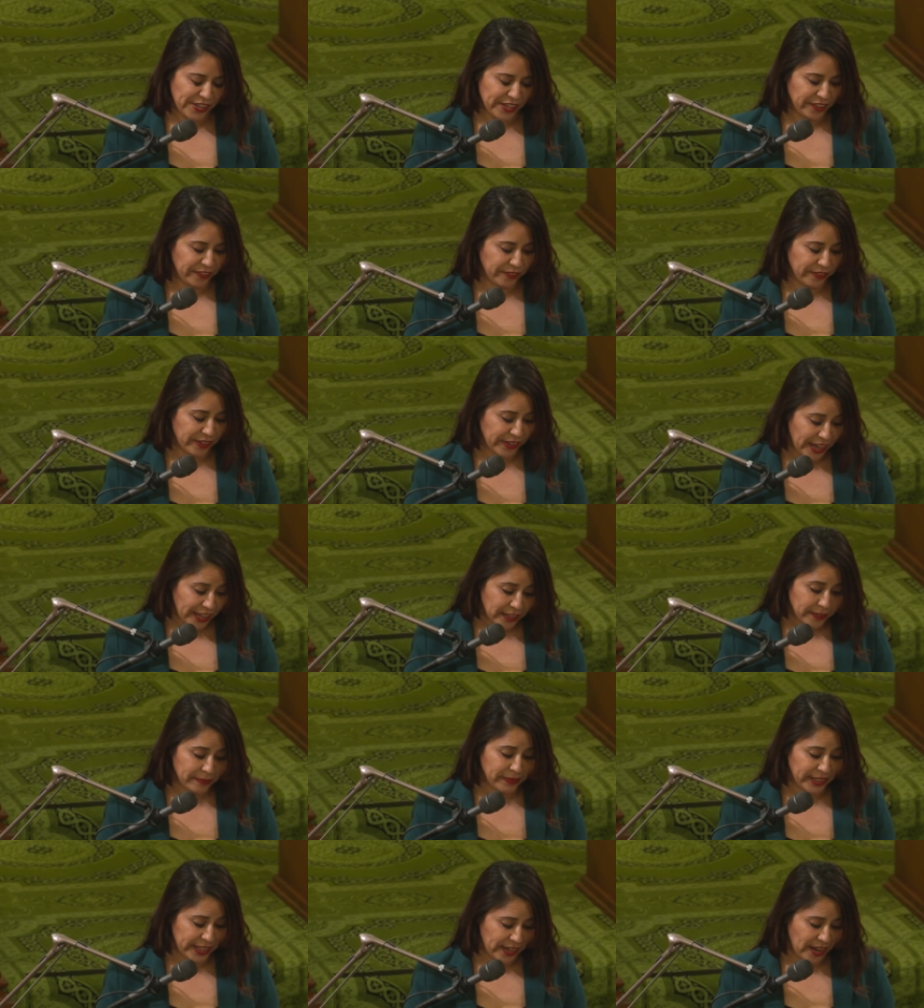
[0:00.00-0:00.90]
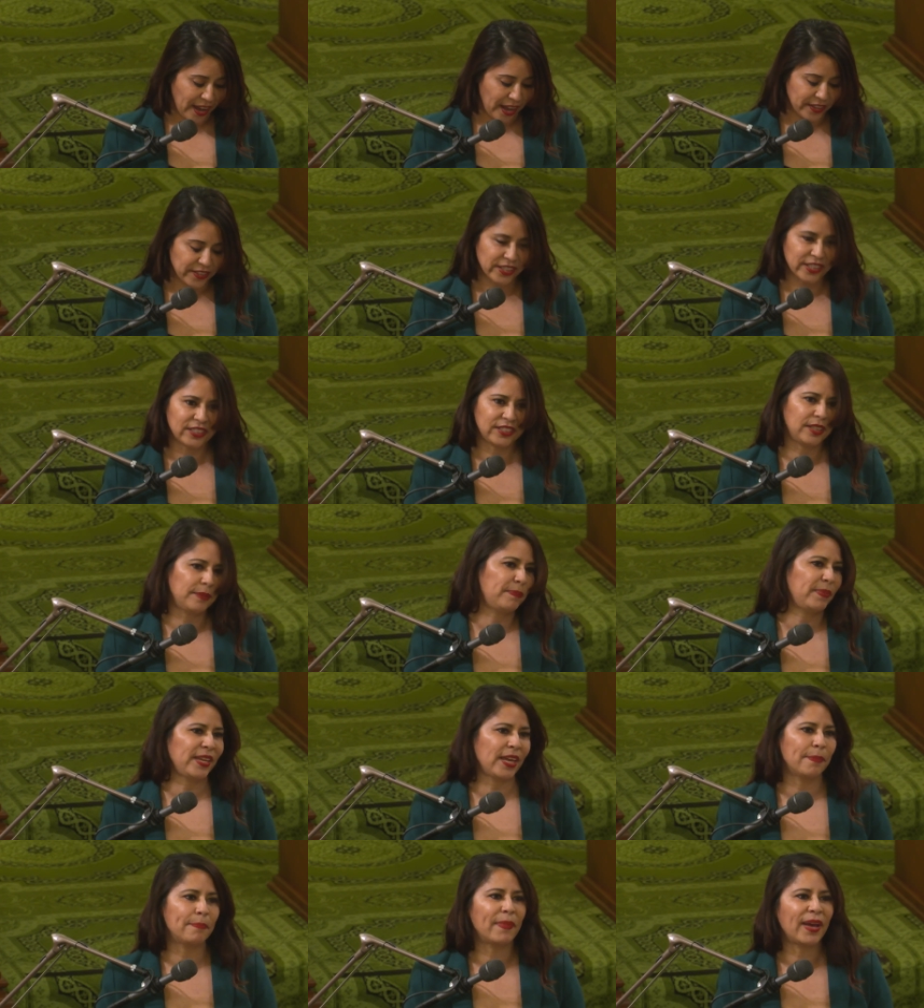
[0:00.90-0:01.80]
incredibly honored to
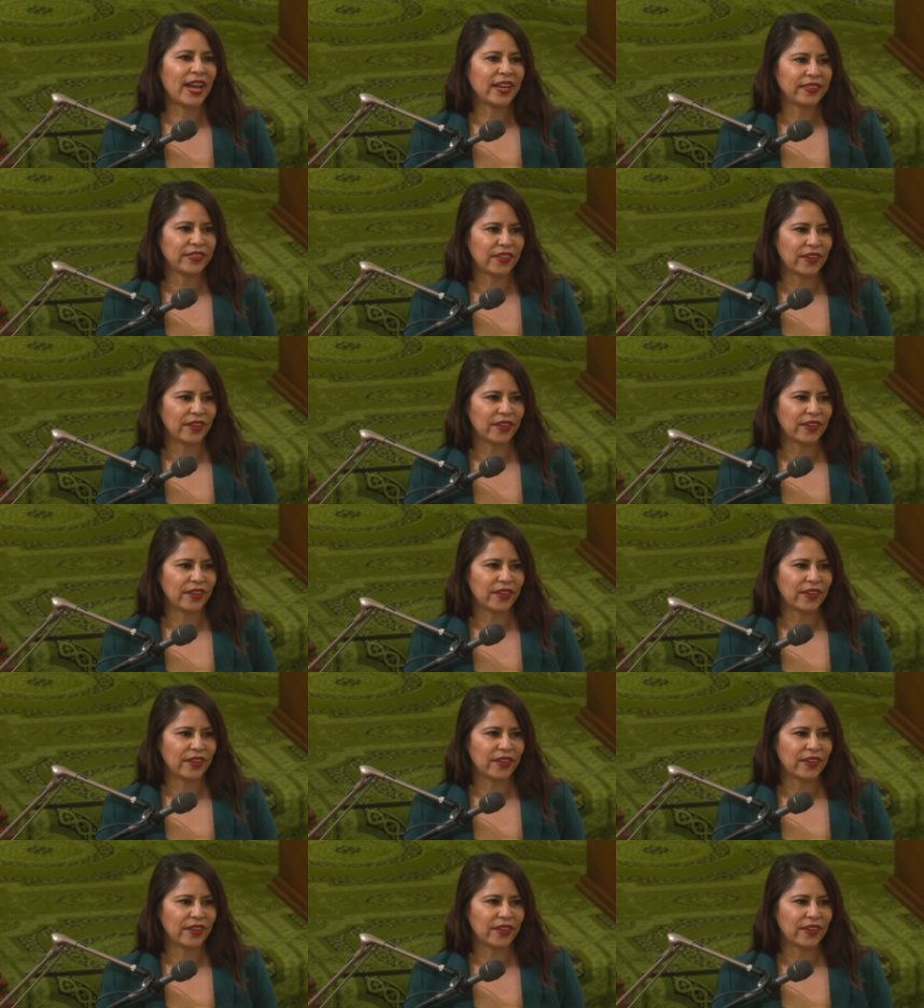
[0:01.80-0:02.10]
be among